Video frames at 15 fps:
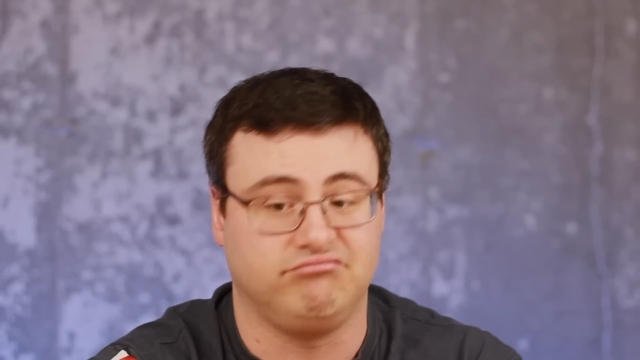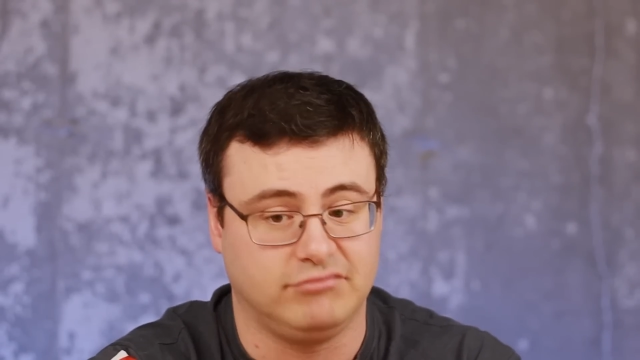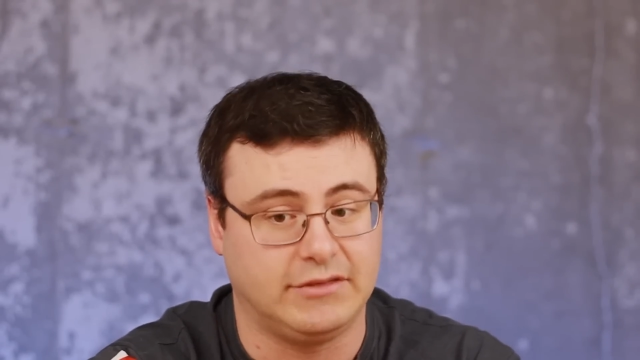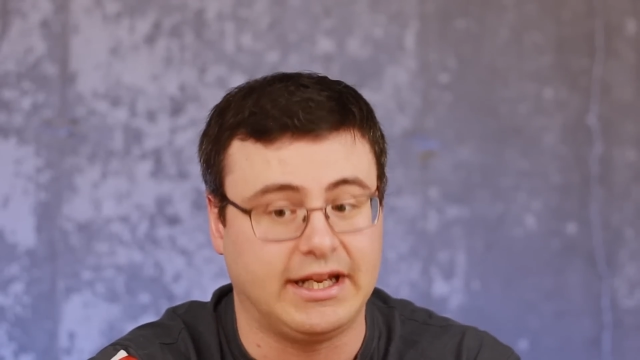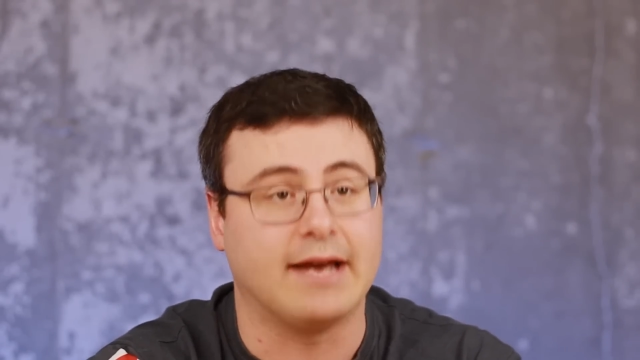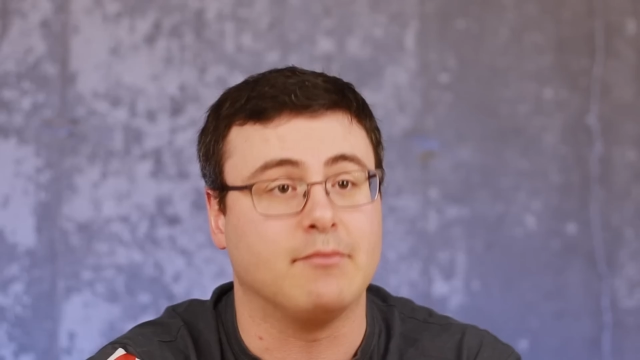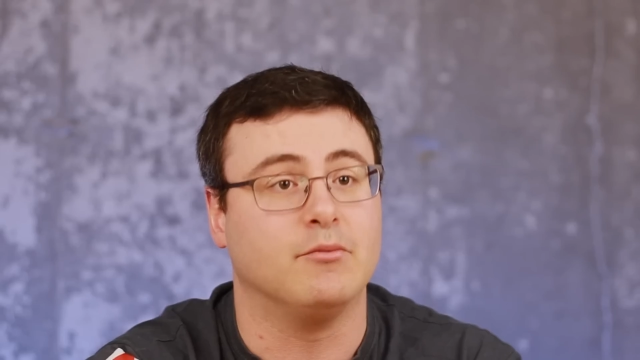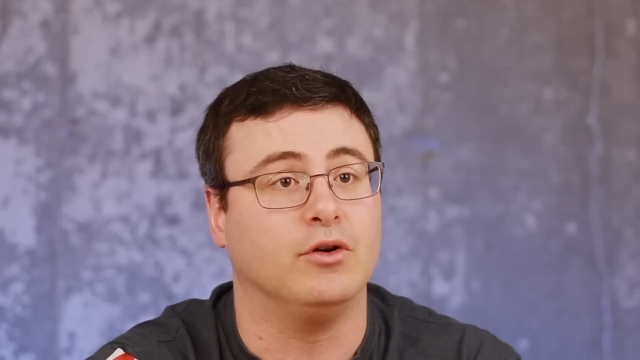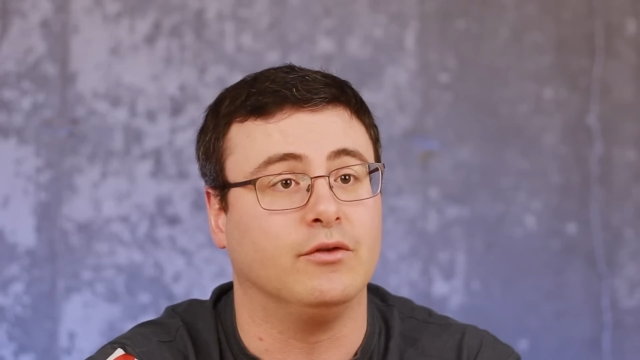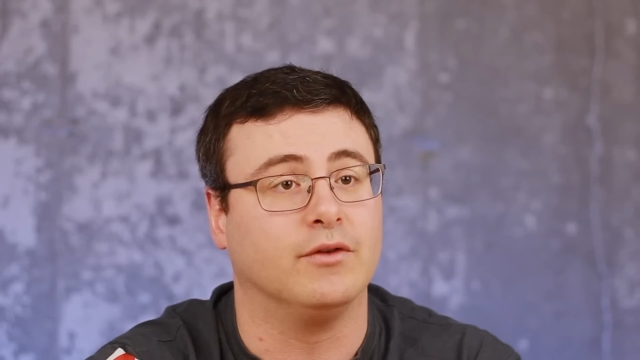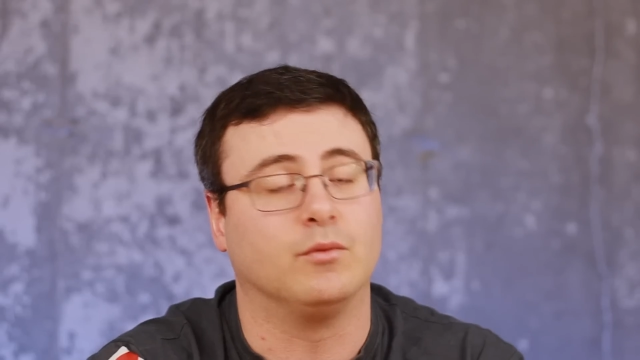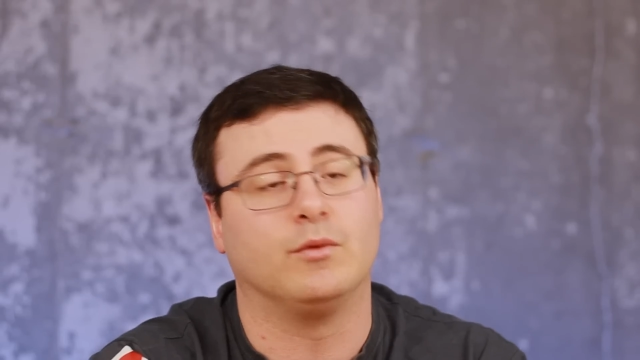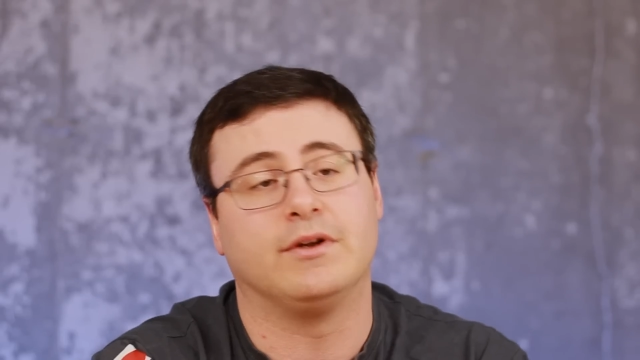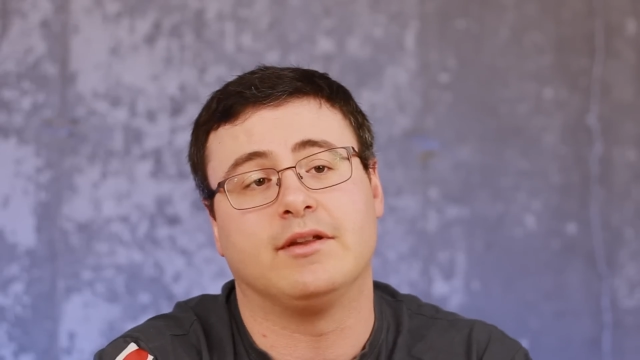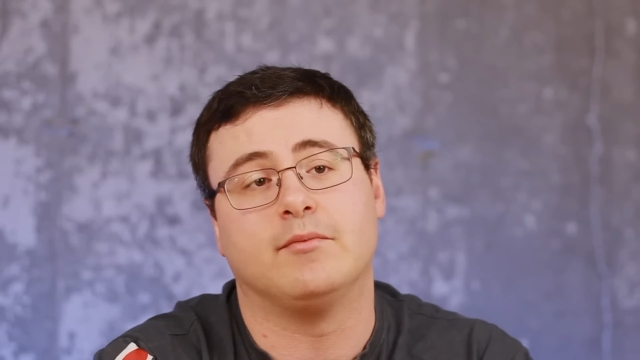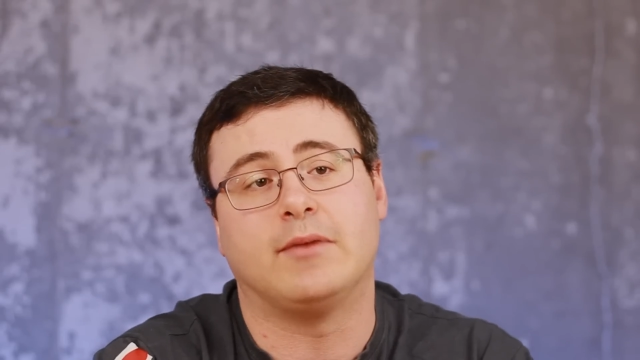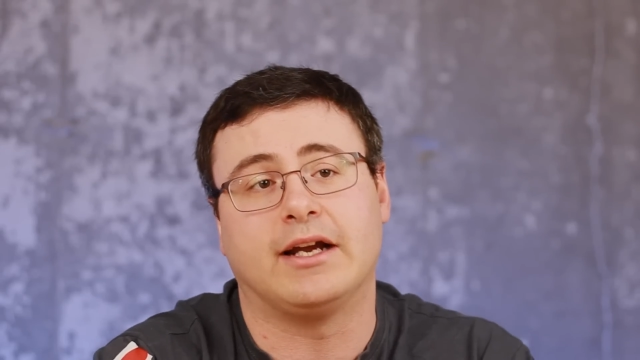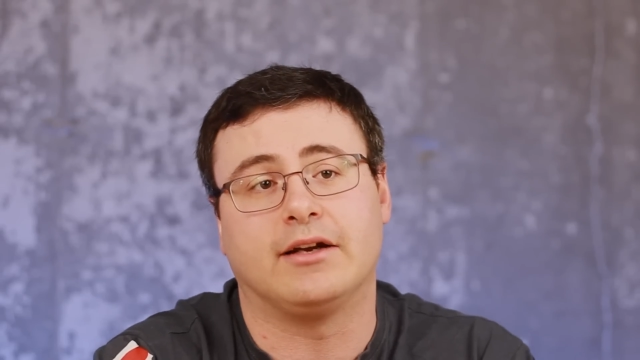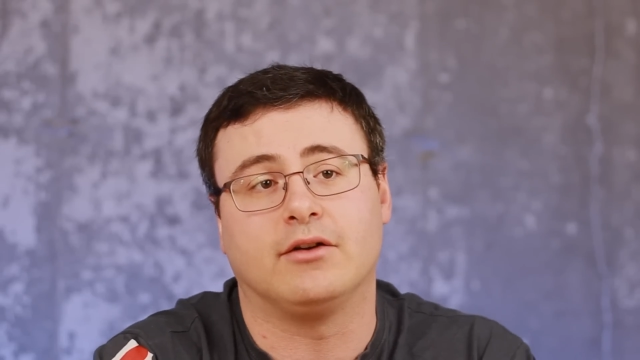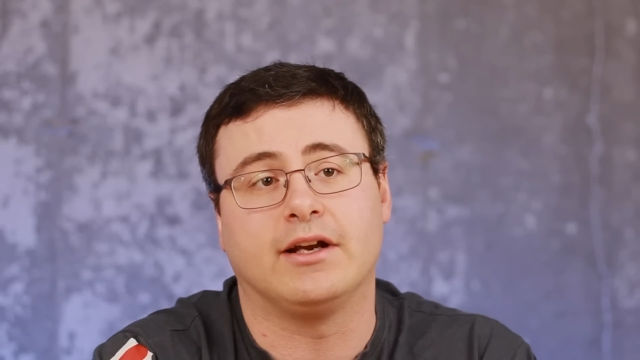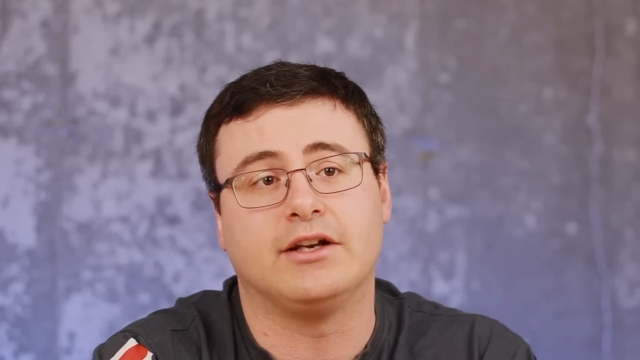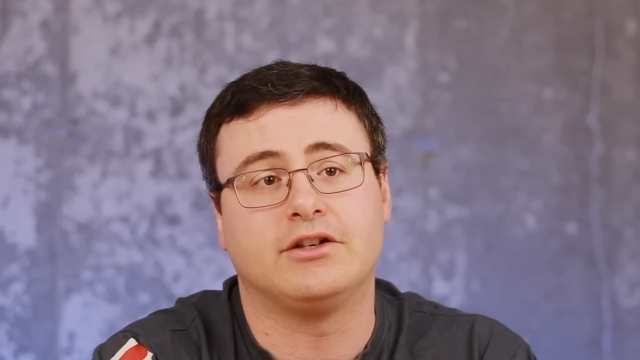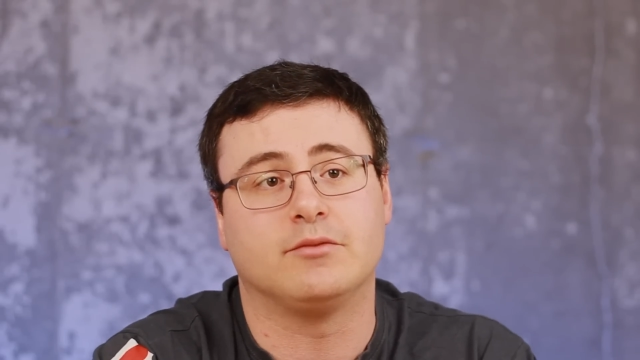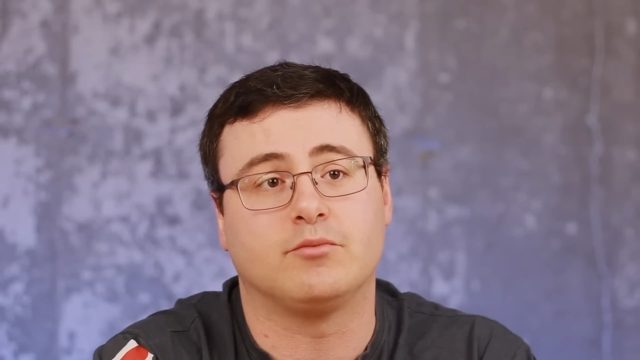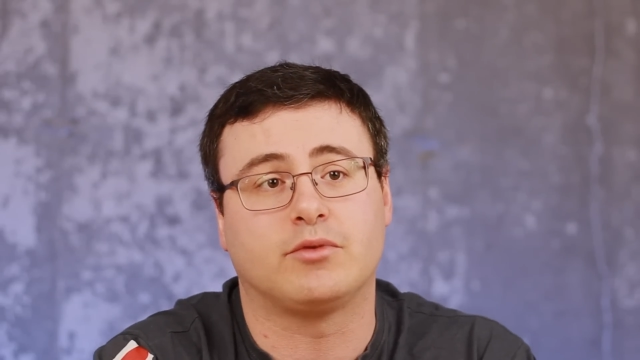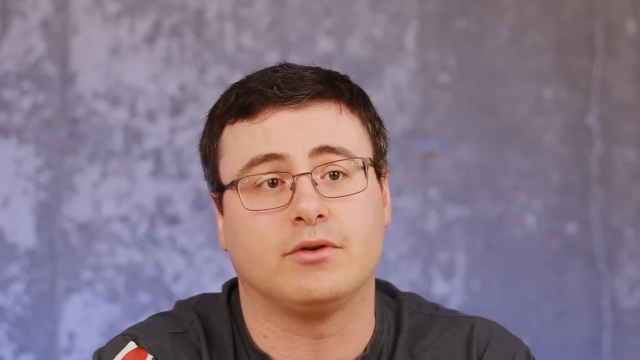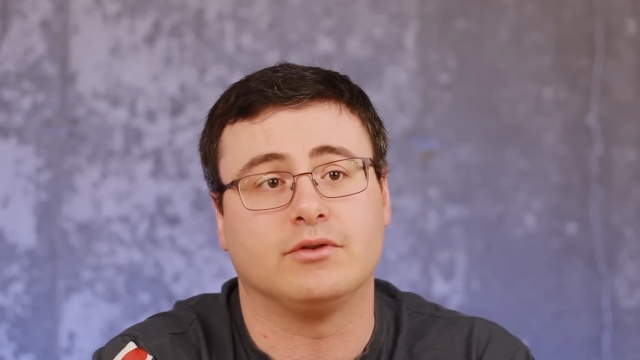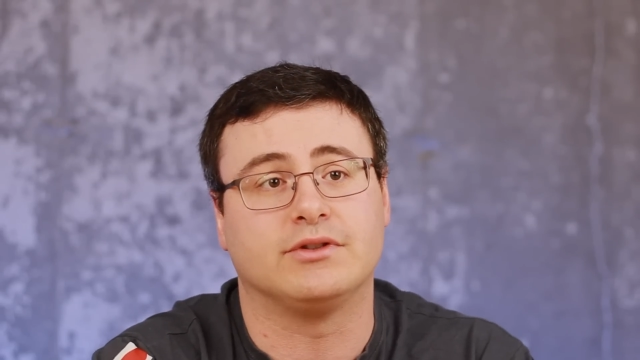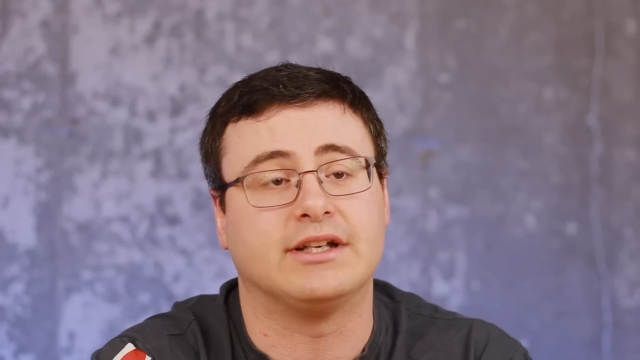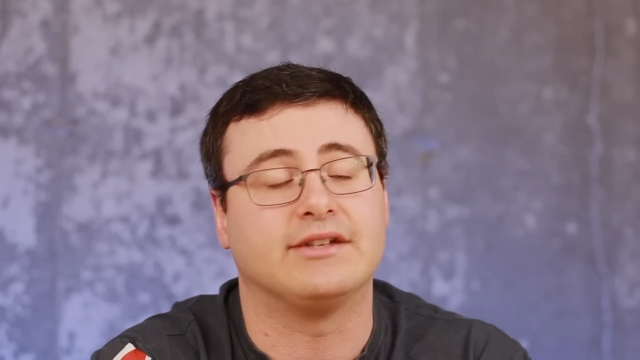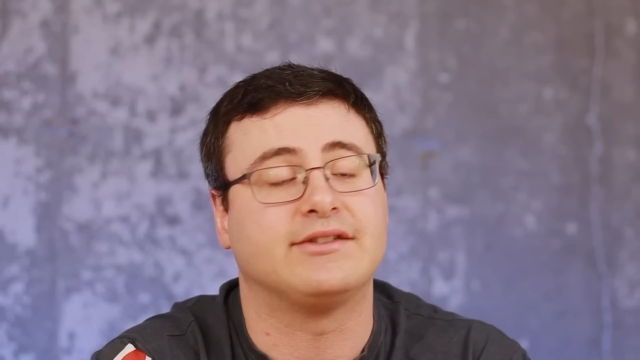get moving with the migration process.